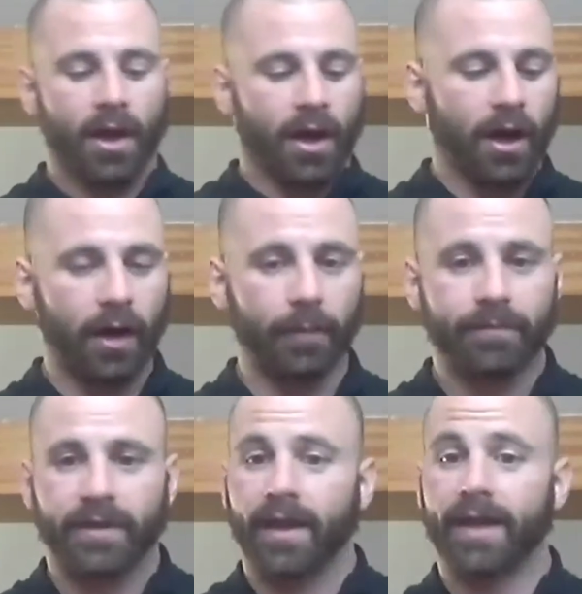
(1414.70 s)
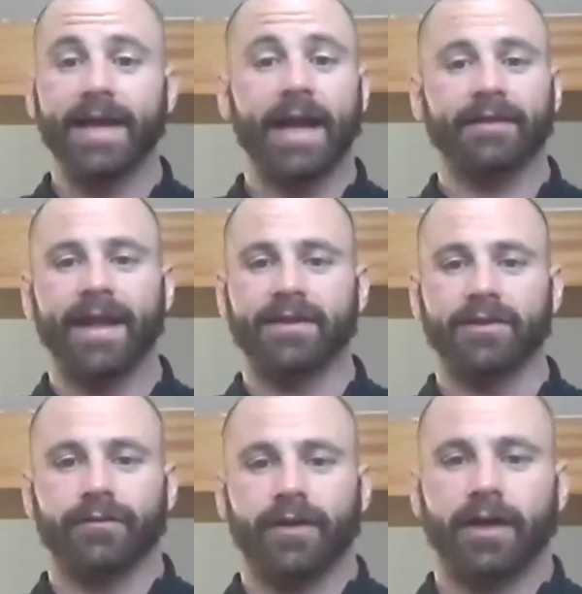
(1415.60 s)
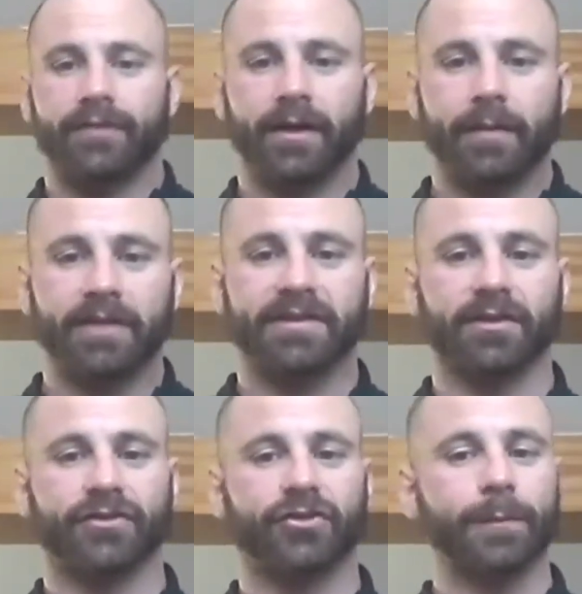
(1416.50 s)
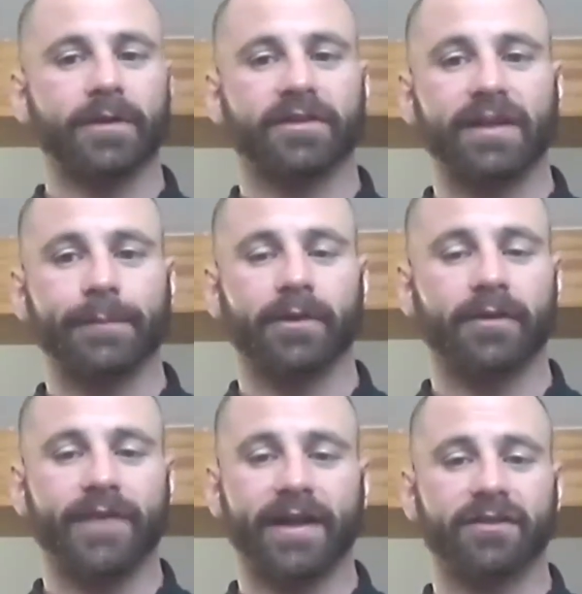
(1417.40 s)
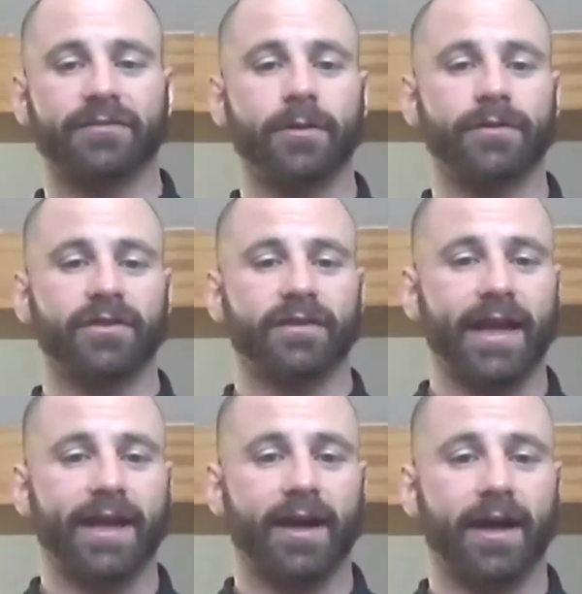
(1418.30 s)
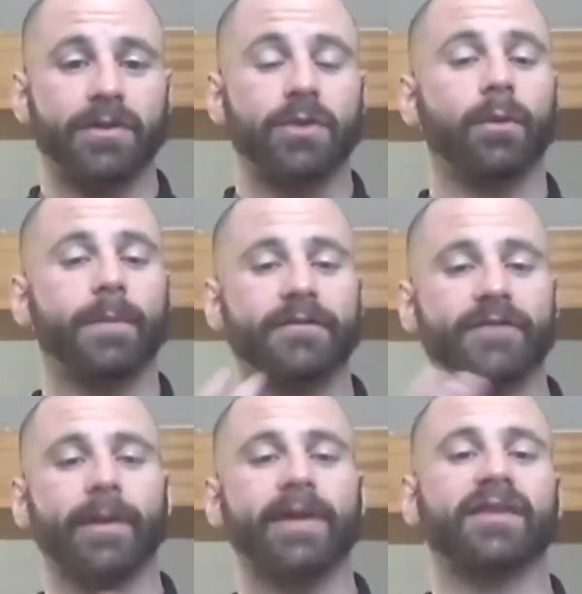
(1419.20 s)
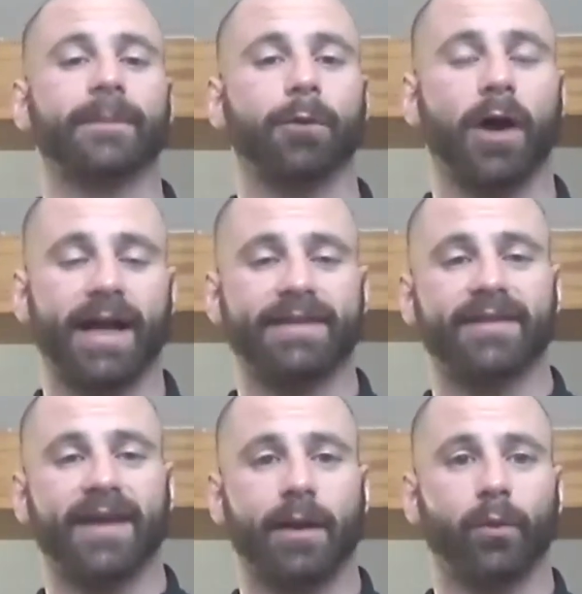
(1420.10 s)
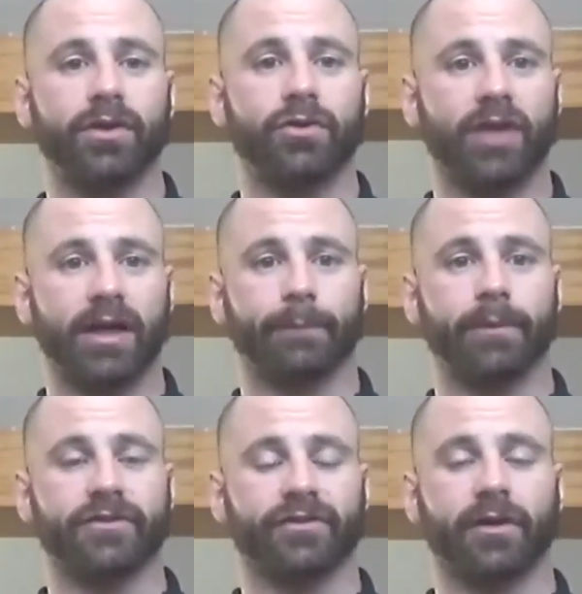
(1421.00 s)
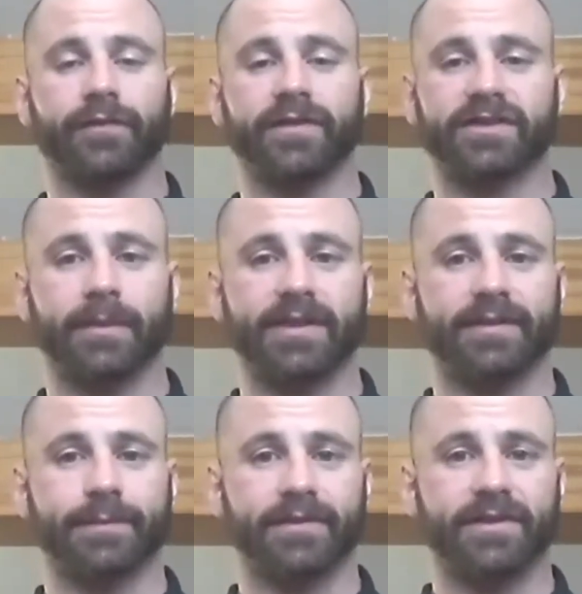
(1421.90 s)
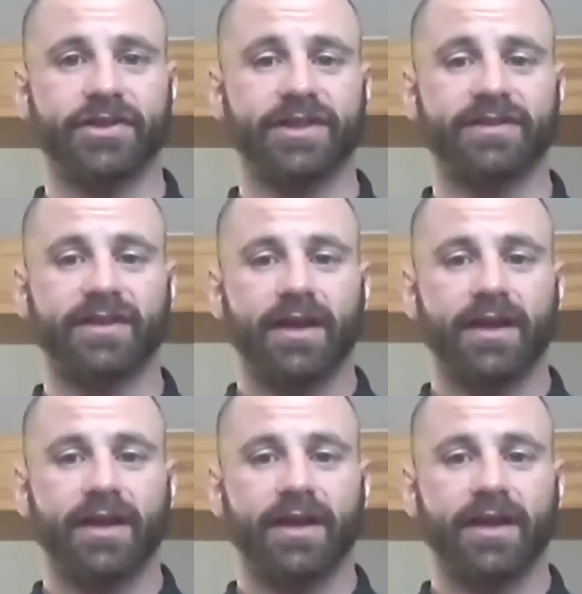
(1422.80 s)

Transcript: And yeah, thank you very much. These are super simple and effective moves. They, you will be very surprised at when you try to put yourself in some of these positions.